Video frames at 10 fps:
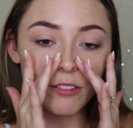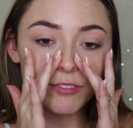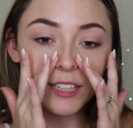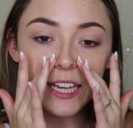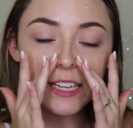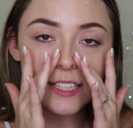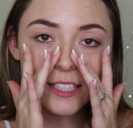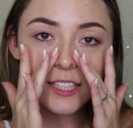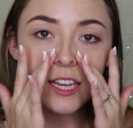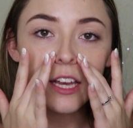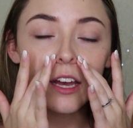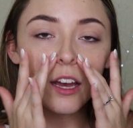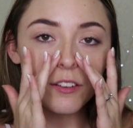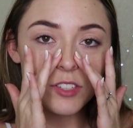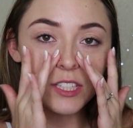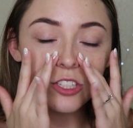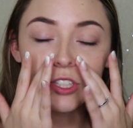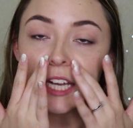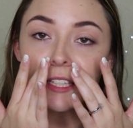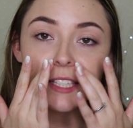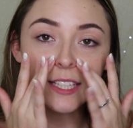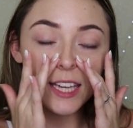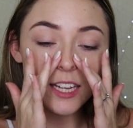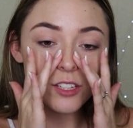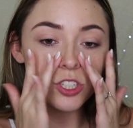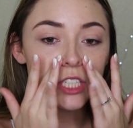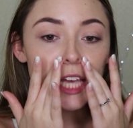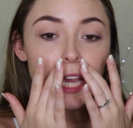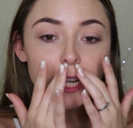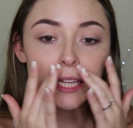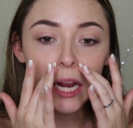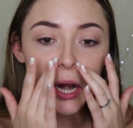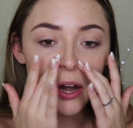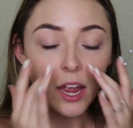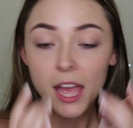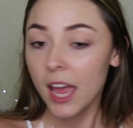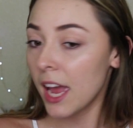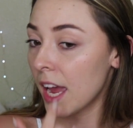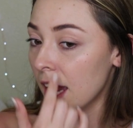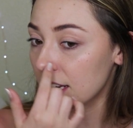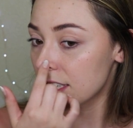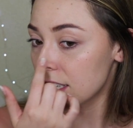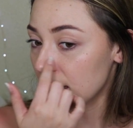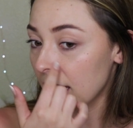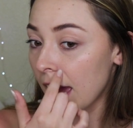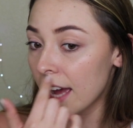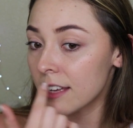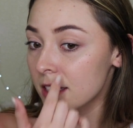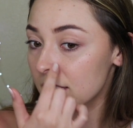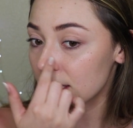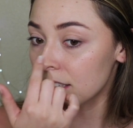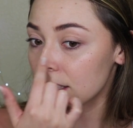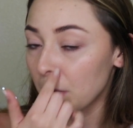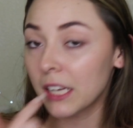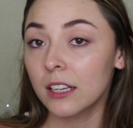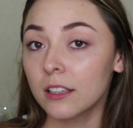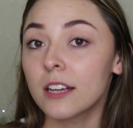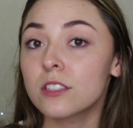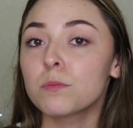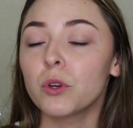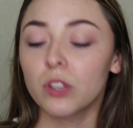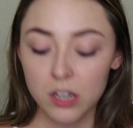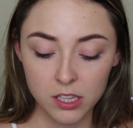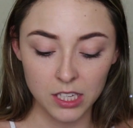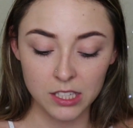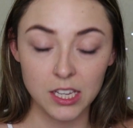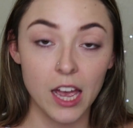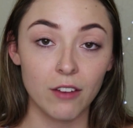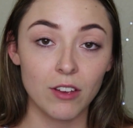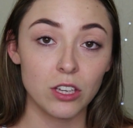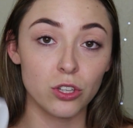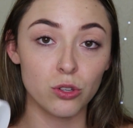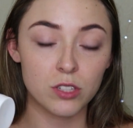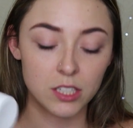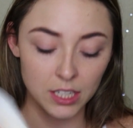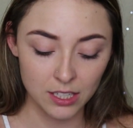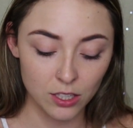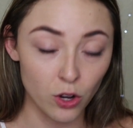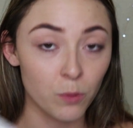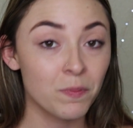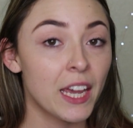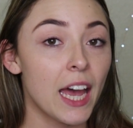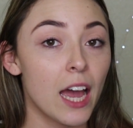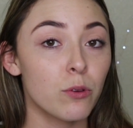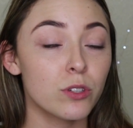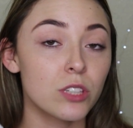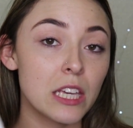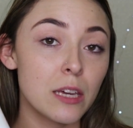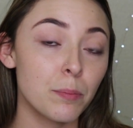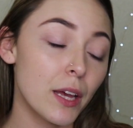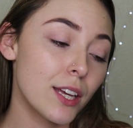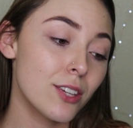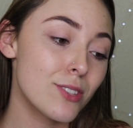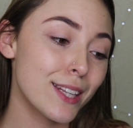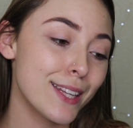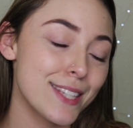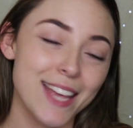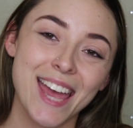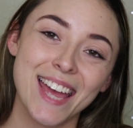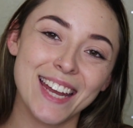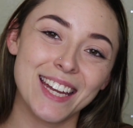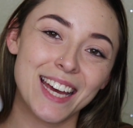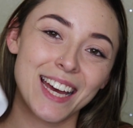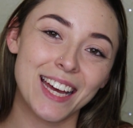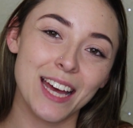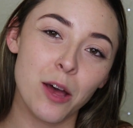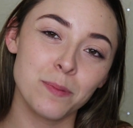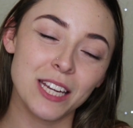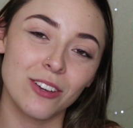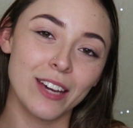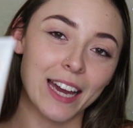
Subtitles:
flakes of dead skin just hanging there, and it has been a lot smoother since I've used this. So I will keep using this and update you